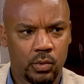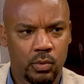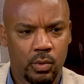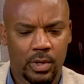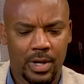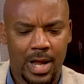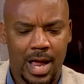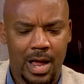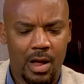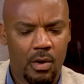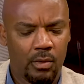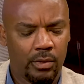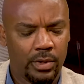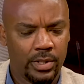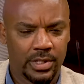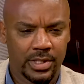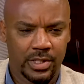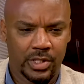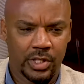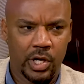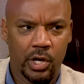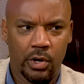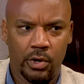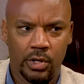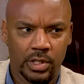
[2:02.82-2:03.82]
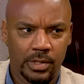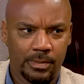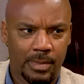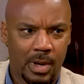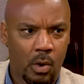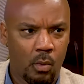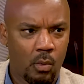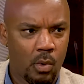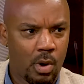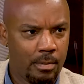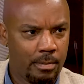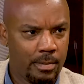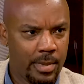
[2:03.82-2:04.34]
are not only just curious about
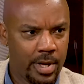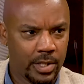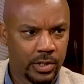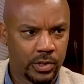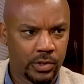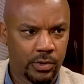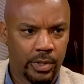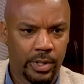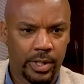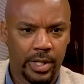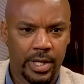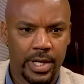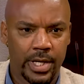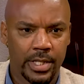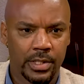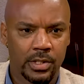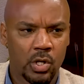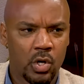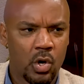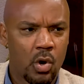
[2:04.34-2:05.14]
what mentoring is,